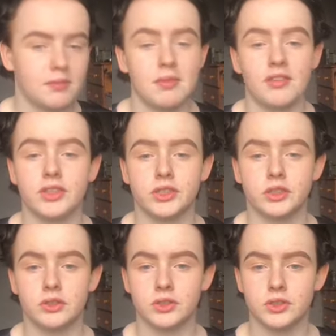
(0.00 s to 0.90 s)
my future
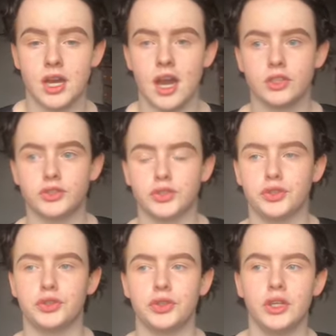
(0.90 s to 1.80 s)
goals are
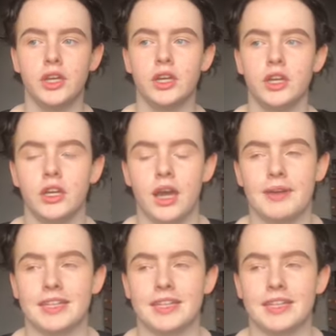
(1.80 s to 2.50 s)
to, well,